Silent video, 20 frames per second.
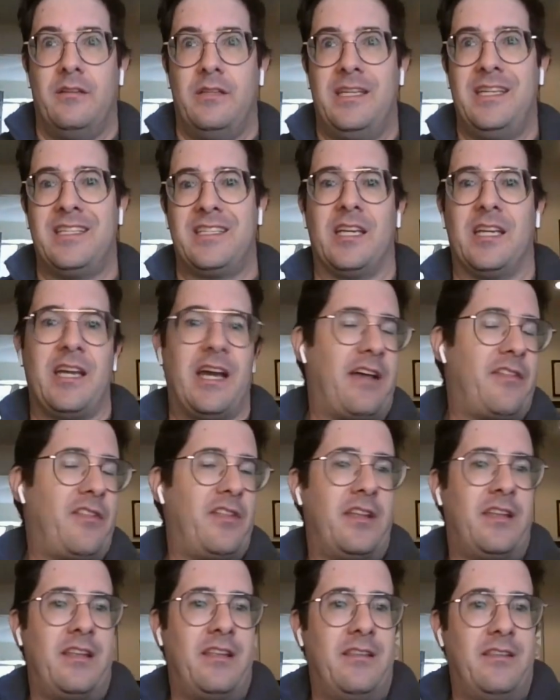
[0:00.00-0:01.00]
he's a guy
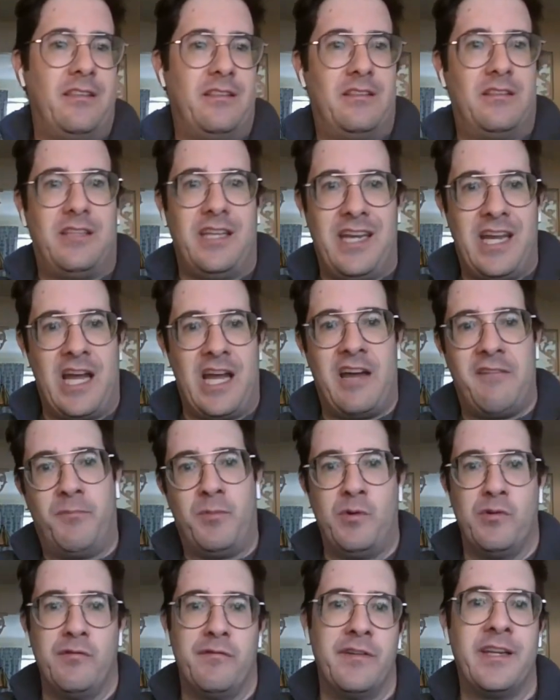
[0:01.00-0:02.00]
that they
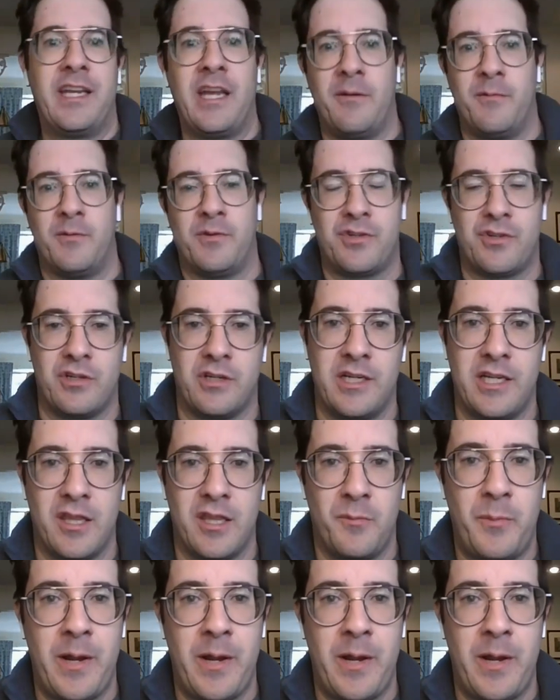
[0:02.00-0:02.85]
have proven chemistry in